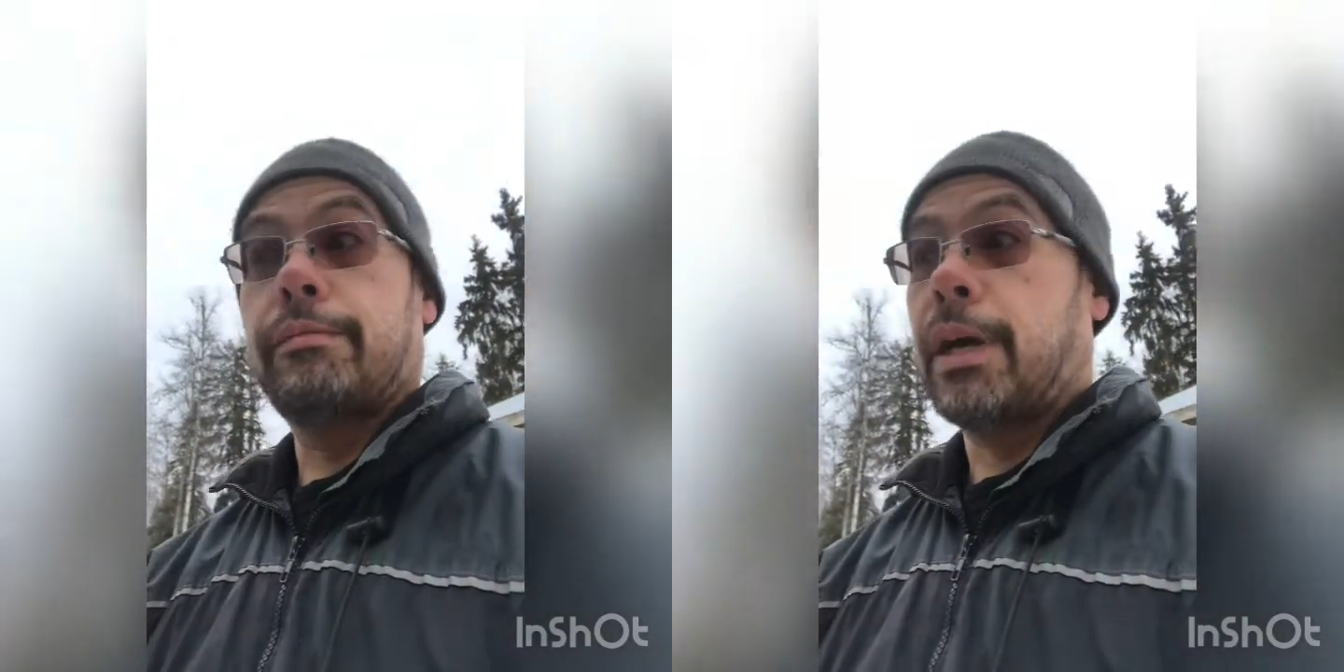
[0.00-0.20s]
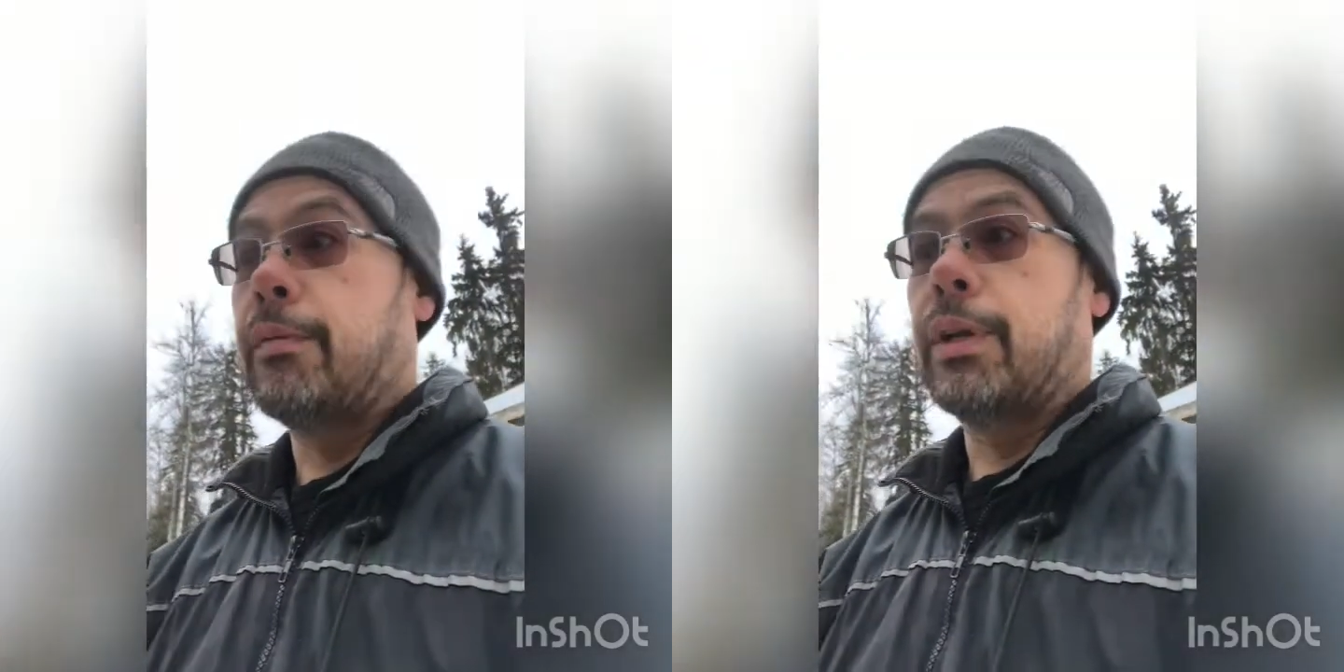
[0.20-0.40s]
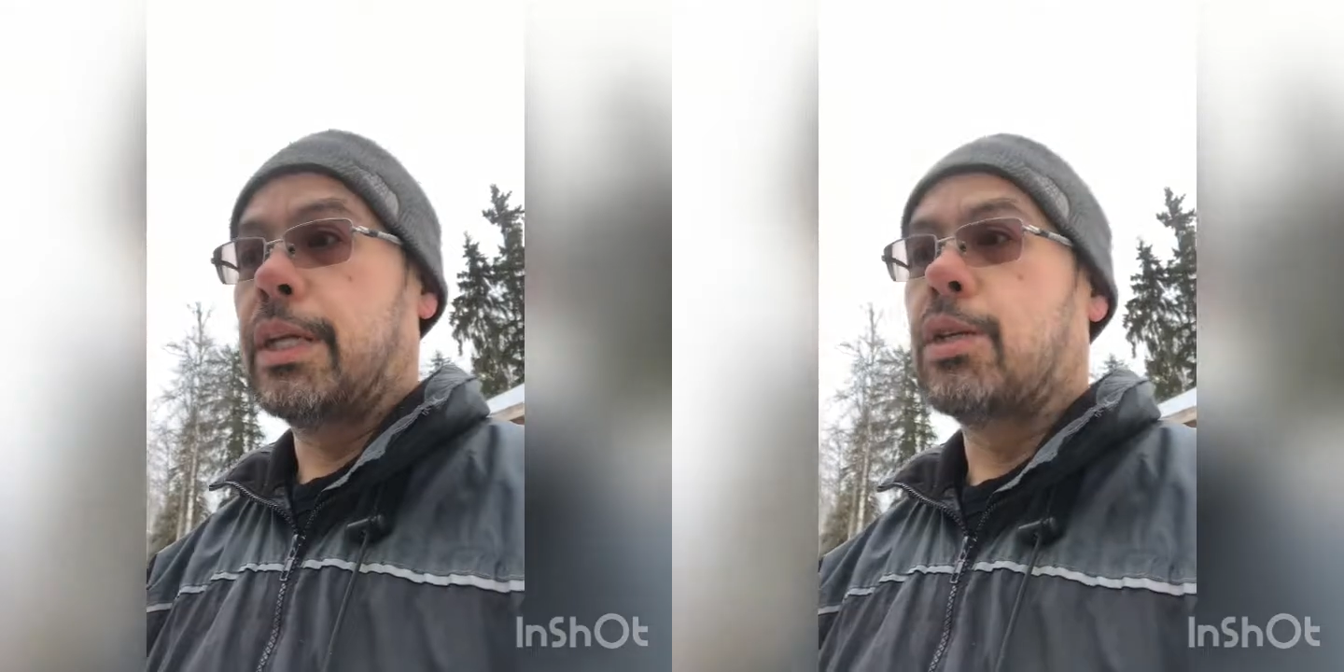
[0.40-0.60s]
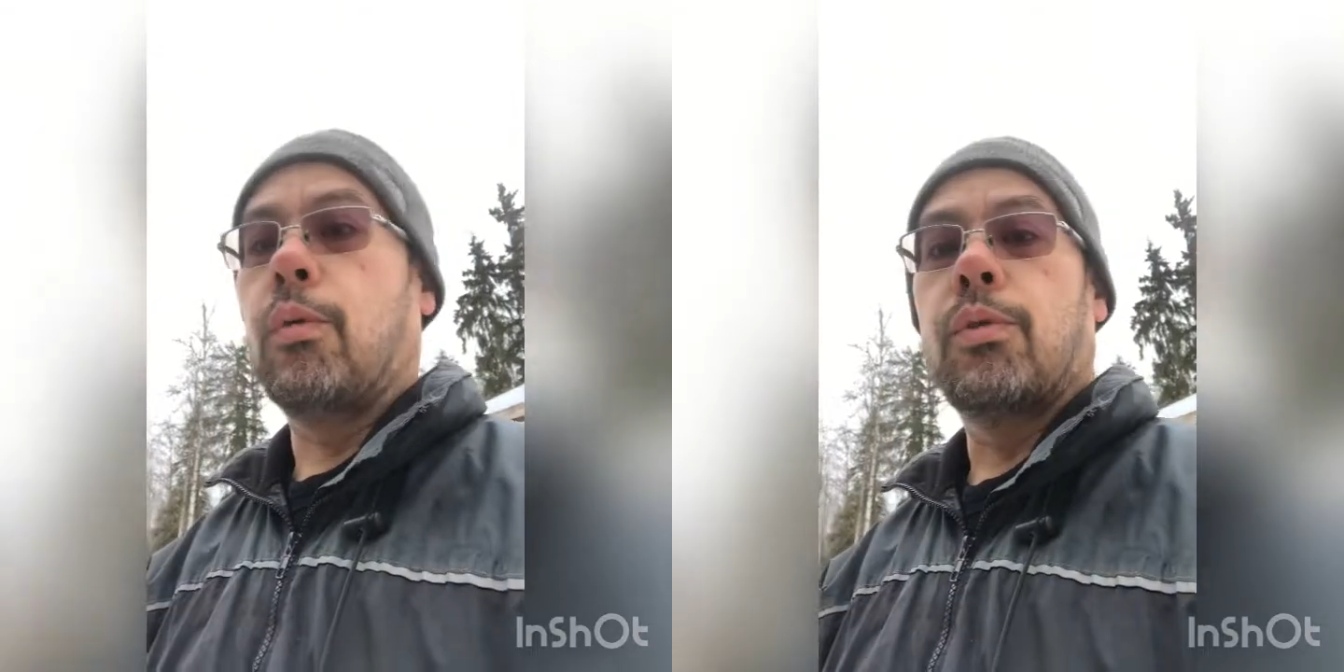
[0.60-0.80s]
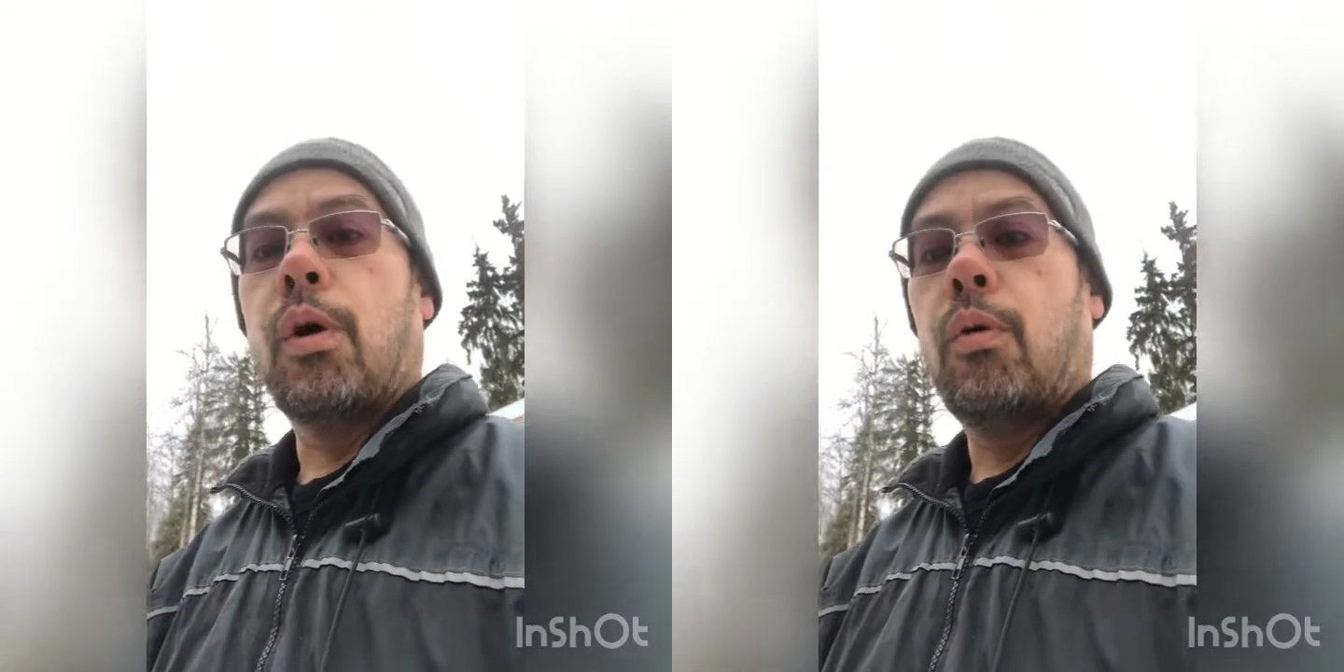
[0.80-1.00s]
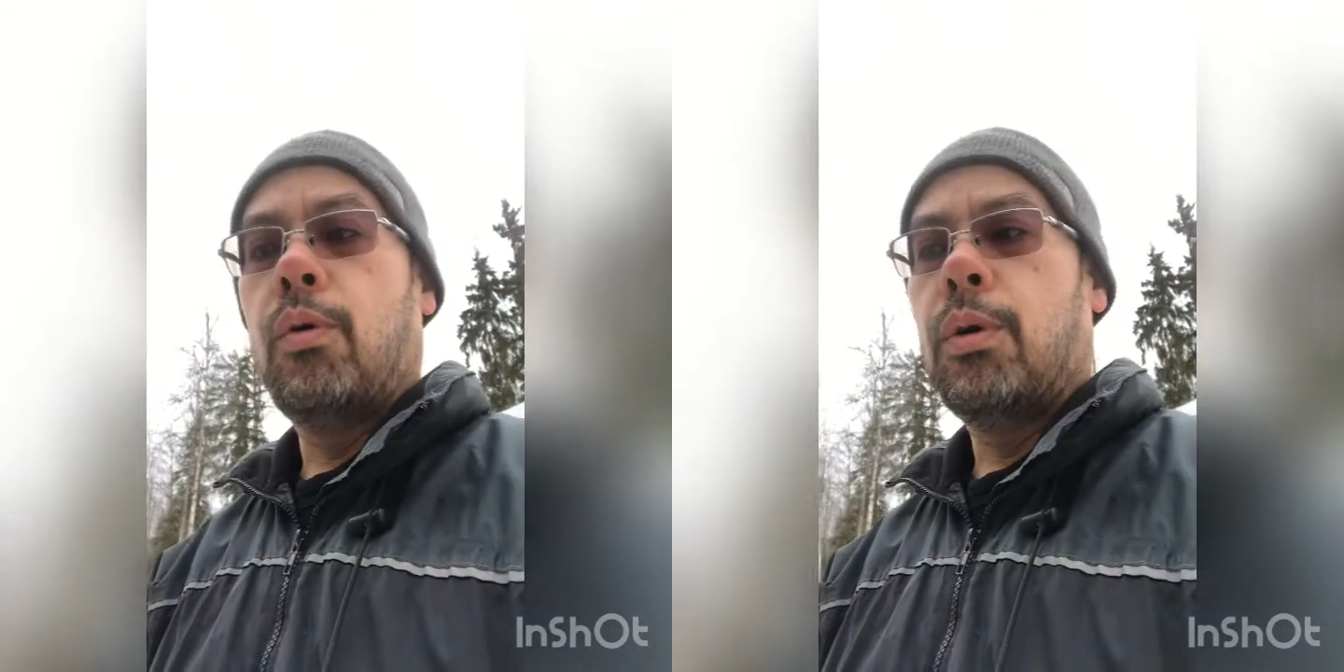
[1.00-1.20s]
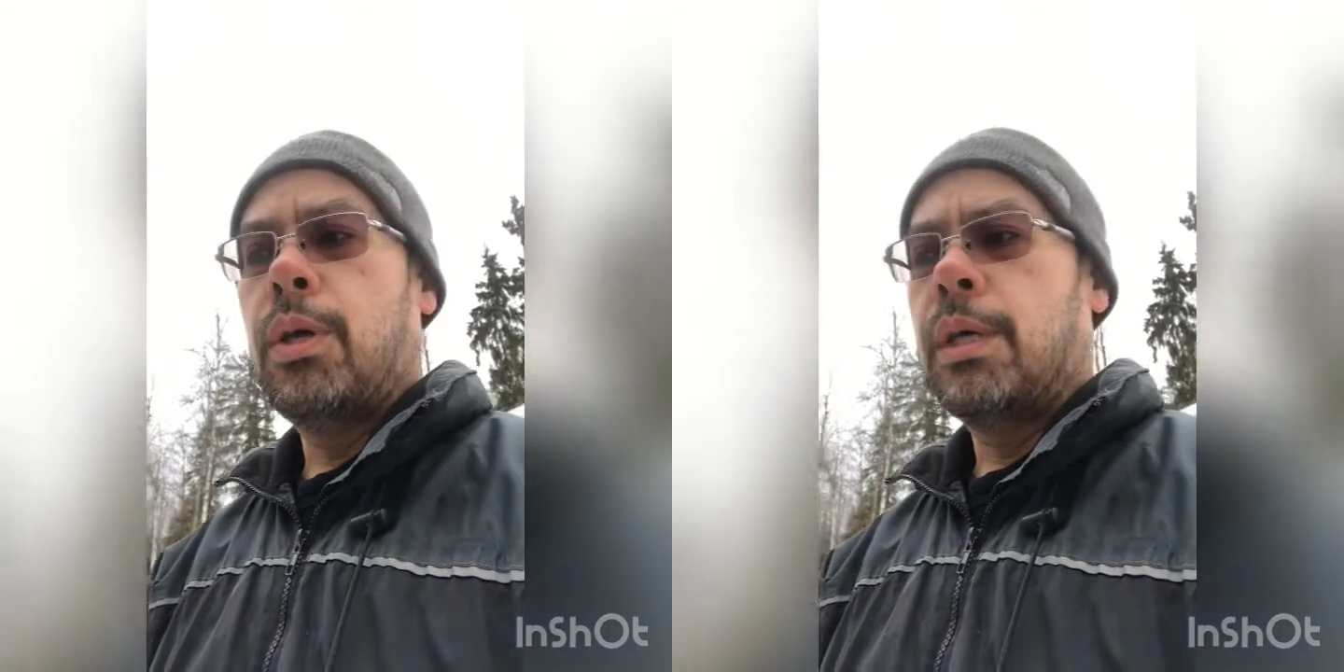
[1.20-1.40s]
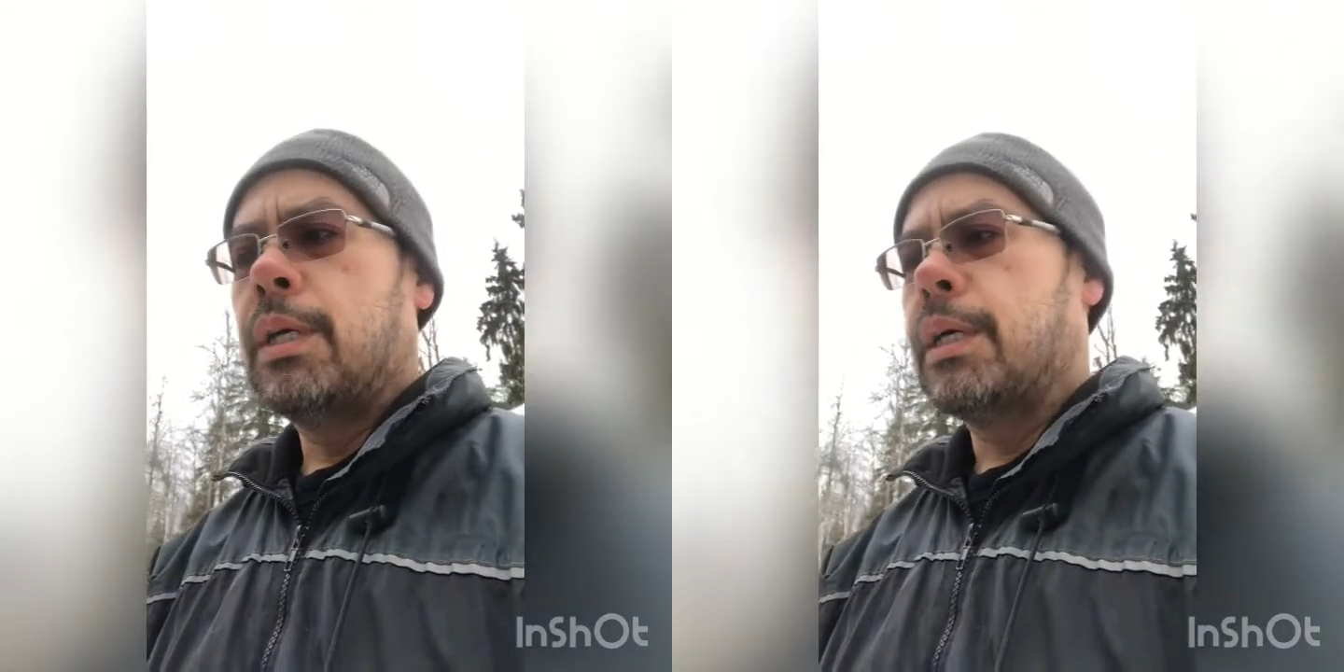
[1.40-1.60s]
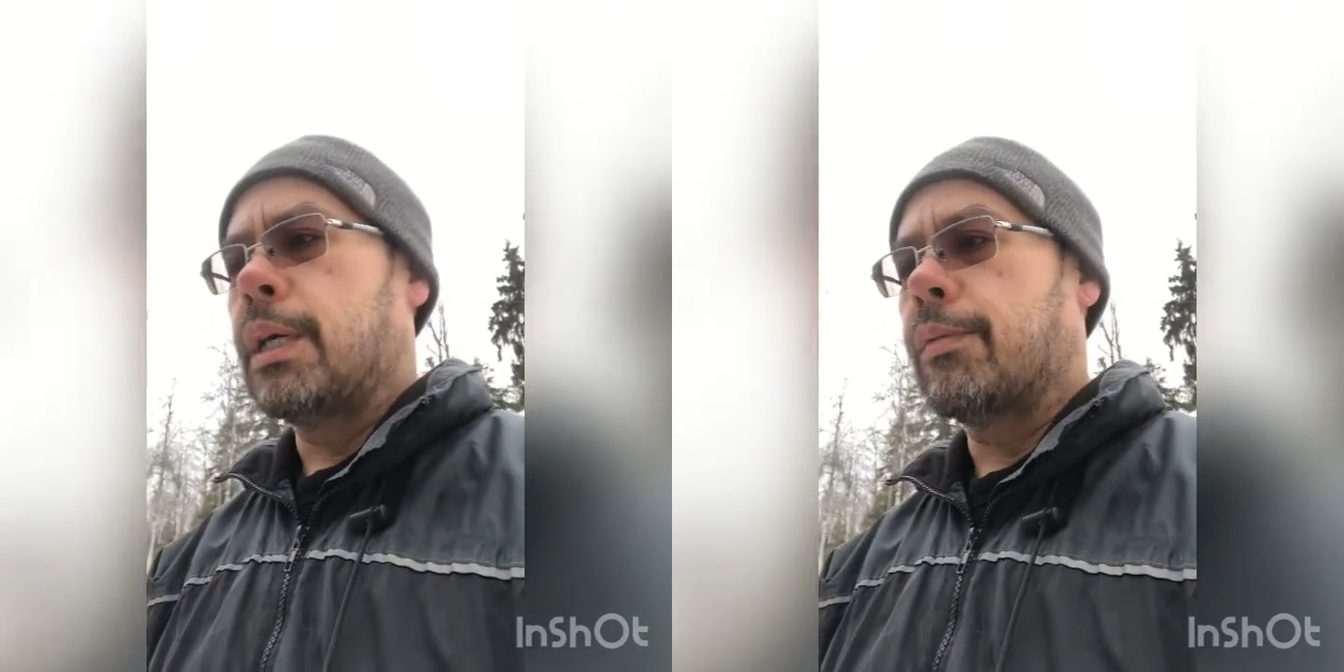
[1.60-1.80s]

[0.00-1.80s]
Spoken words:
I really don't know. It